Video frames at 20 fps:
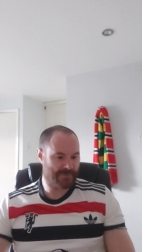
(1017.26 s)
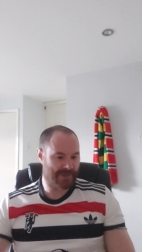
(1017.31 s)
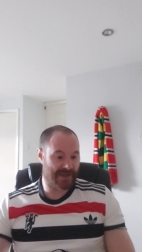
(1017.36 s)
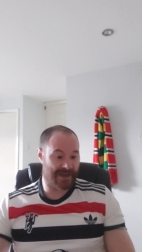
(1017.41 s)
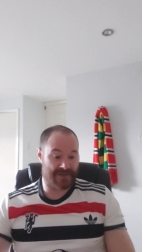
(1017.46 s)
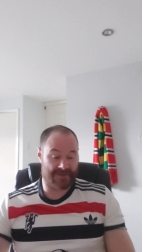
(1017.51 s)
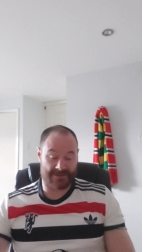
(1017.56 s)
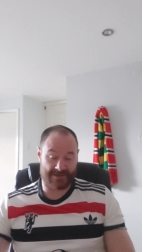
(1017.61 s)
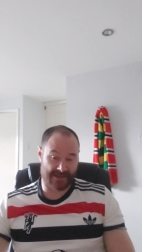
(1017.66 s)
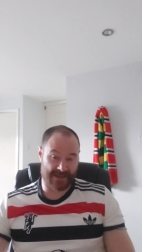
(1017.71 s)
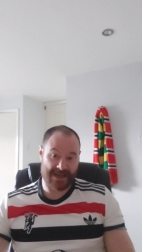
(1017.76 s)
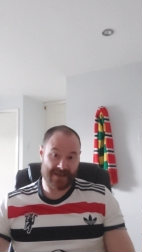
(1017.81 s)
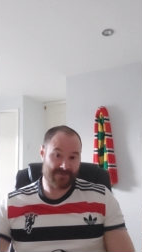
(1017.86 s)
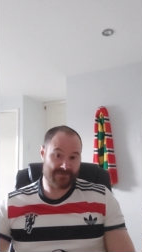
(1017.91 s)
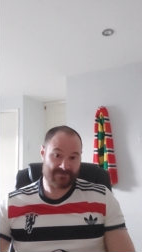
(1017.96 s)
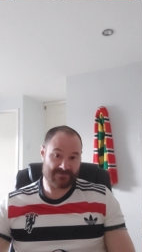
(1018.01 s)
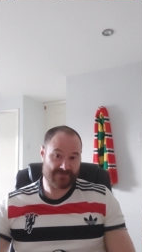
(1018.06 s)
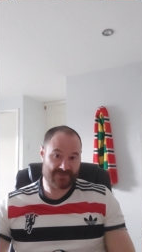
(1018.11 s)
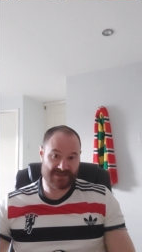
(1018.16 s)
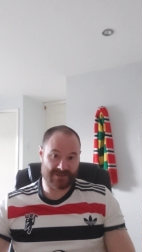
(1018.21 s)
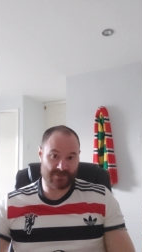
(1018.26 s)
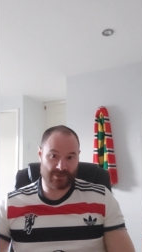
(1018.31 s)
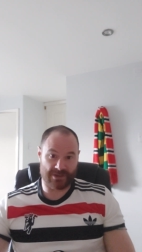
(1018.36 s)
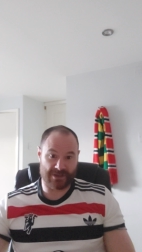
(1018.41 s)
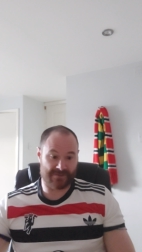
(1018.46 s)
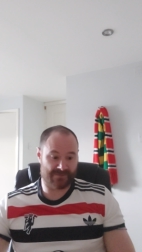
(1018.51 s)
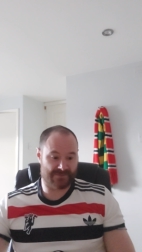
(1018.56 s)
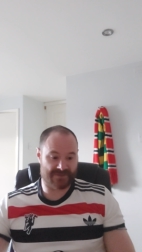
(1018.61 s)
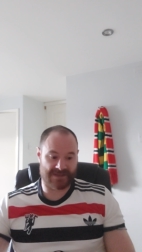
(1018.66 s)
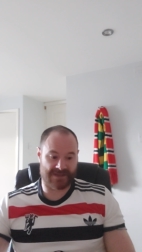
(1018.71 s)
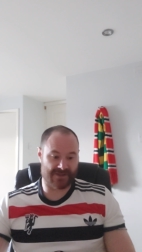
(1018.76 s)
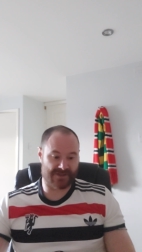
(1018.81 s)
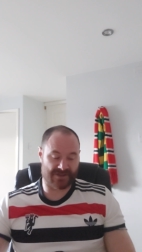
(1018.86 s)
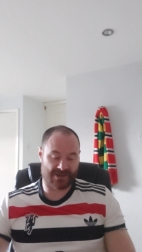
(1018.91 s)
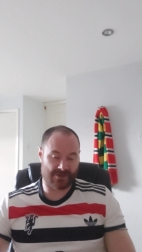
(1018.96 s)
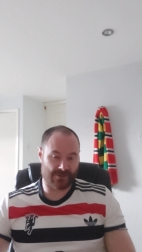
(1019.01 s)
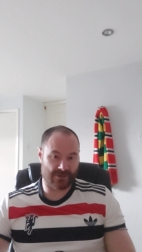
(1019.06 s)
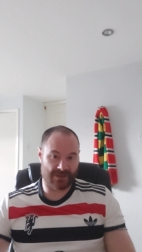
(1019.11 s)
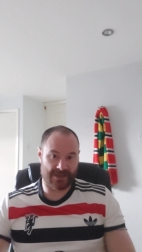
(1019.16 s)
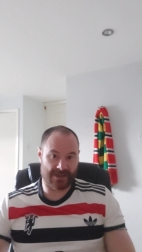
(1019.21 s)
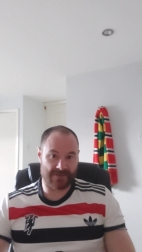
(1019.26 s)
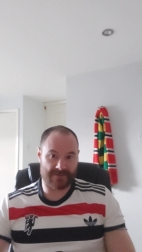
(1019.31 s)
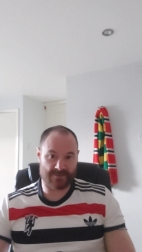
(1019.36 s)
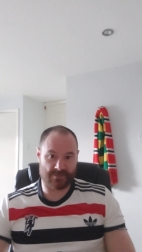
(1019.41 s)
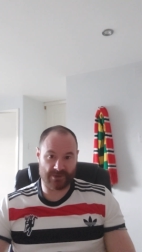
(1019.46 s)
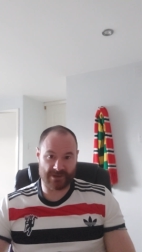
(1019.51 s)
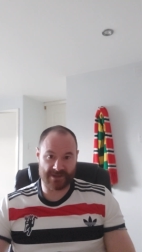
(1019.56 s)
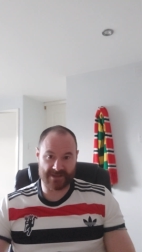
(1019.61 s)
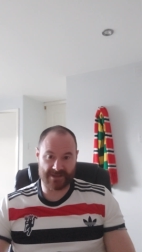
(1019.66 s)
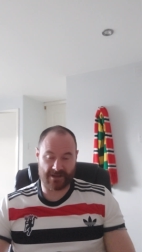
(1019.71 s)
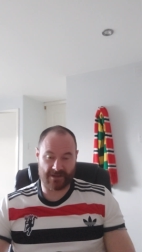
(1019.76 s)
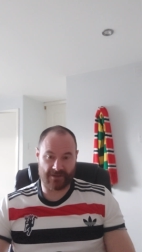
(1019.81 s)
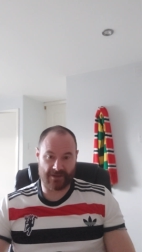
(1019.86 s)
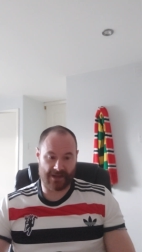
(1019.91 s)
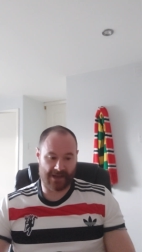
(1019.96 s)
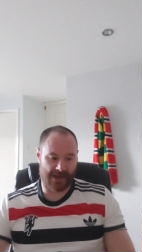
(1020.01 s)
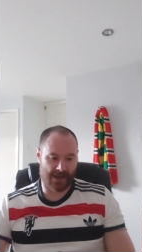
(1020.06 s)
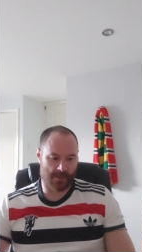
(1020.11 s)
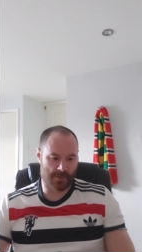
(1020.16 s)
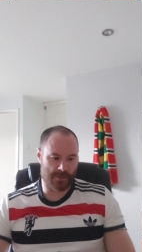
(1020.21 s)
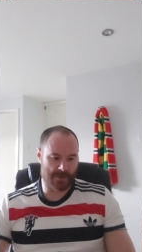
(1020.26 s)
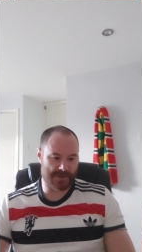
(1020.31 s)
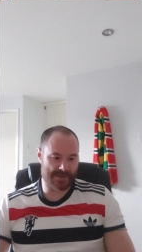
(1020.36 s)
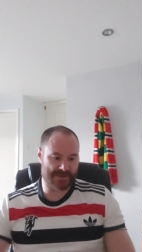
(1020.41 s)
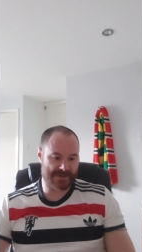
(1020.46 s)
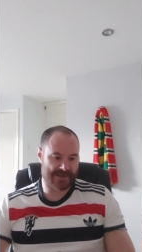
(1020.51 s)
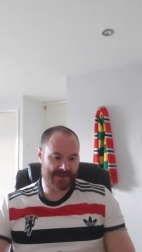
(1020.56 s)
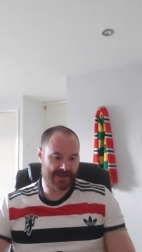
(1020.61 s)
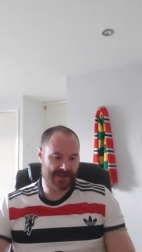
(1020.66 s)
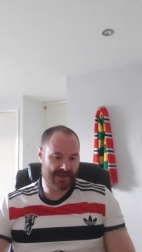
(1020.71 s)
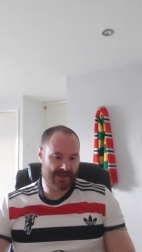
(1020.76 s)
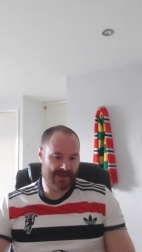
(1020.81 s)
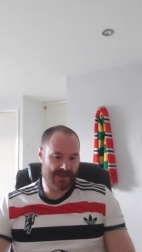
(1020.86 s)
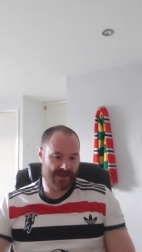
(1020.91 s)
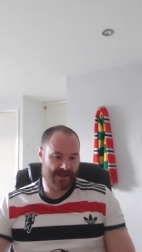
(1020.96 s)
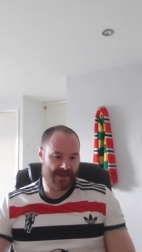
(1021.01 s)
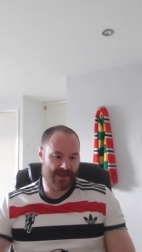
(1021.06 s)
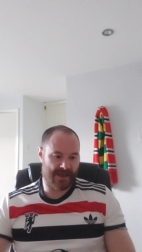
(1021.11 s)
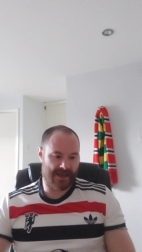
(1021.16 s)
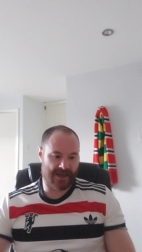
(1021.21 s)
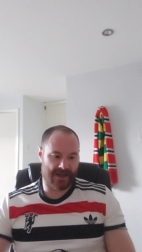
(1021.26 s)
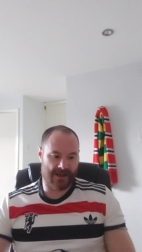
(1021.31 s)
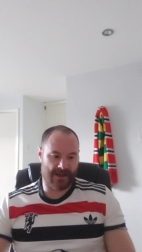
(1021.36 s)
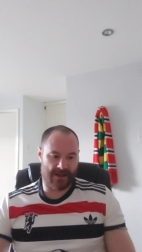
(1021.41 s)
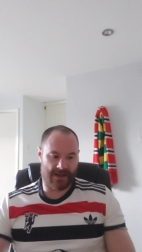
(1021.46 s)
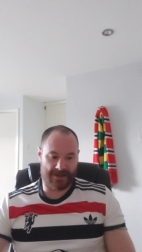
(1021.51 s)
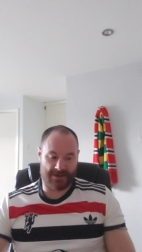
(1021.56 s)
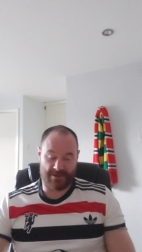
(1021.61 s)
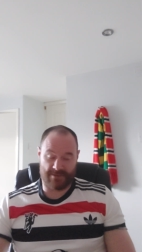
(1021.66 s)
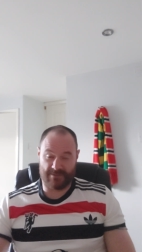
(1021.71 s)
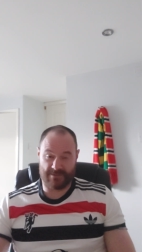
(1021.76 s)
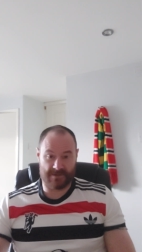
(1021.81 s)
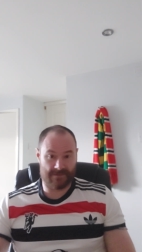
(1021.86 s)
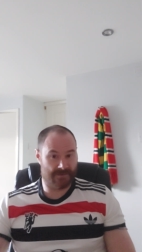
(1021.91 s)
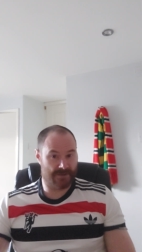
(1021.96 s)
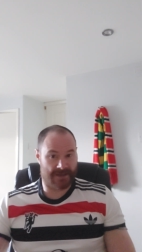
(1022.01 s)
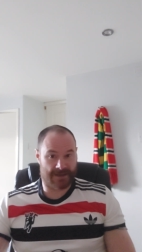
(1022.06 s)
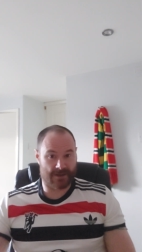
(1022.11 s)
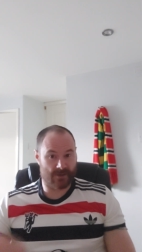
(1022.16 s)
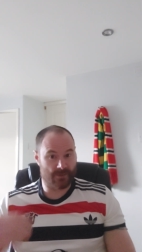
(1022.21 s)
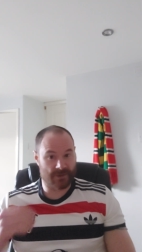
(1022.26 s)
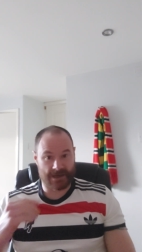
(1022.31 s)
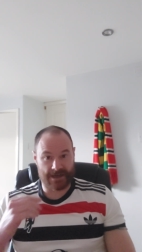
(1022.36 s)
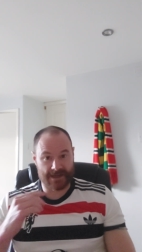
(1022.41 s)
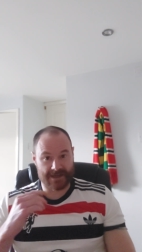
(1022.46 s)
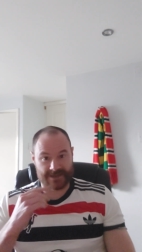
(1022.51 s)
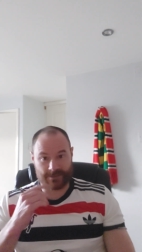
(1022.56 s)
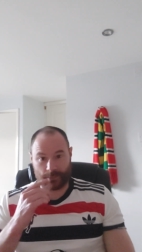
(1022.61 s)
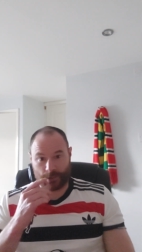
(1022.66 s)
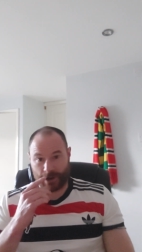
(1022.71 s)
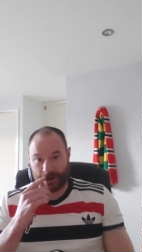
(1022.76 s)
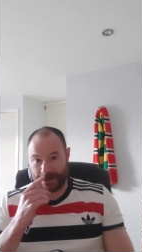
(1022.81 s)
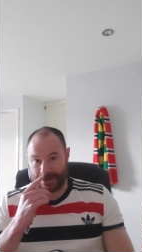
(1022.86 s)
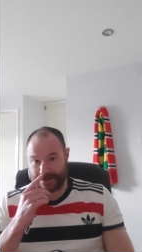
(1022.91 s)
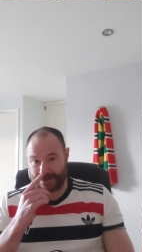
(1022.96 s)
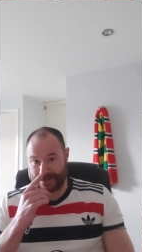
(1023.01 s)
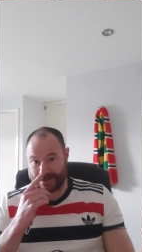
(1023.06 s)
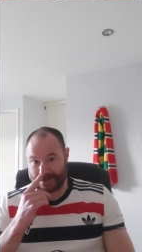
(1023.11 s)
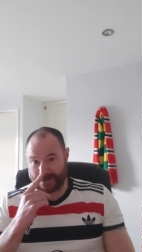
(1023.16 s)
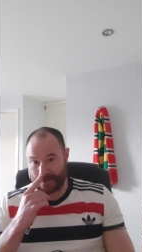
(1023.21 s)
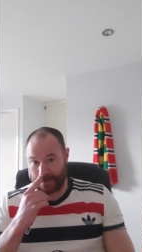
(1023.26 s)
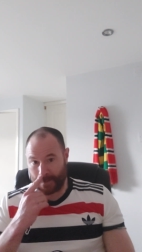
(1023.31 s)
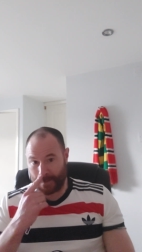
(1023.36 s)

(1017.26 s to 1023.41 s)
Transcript: And again, similar, Sancho leaves. Please God that happens. I don't think there'll be any surprises.